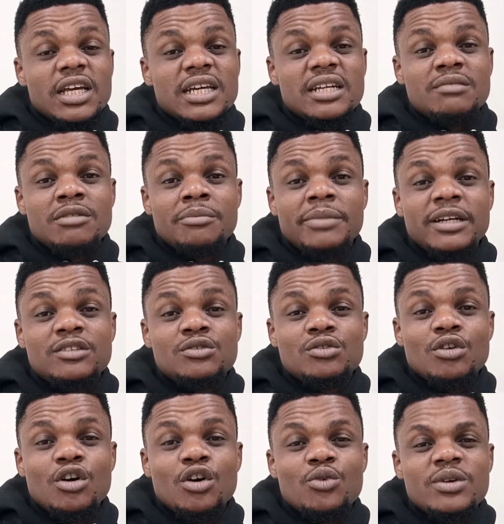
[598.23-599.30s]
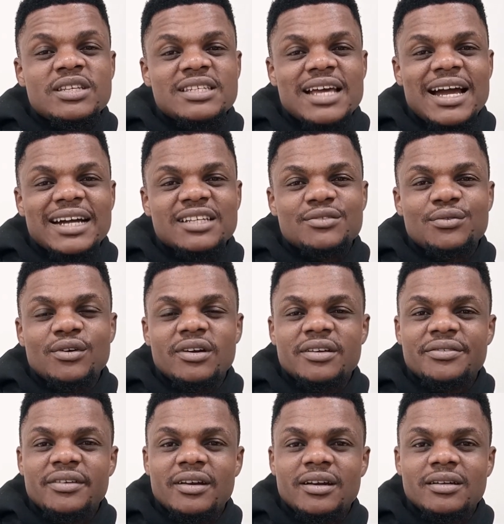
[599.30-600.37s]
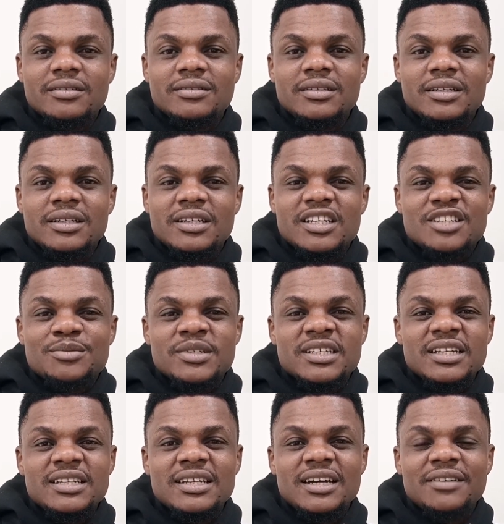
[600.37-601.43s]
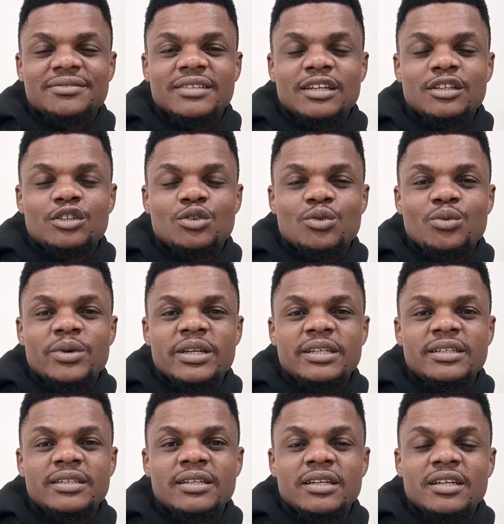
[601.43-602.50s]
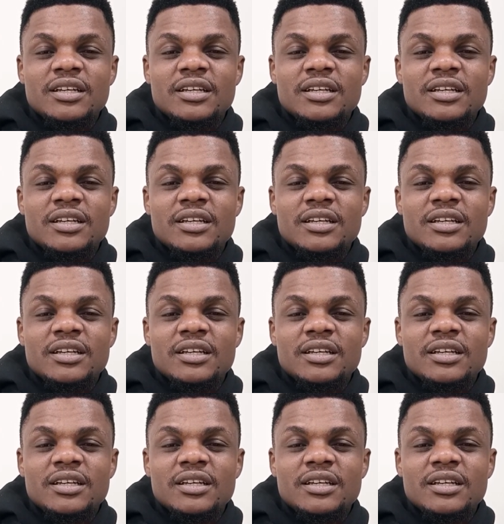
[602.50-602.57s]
Remember to always ask for referral, especially after doing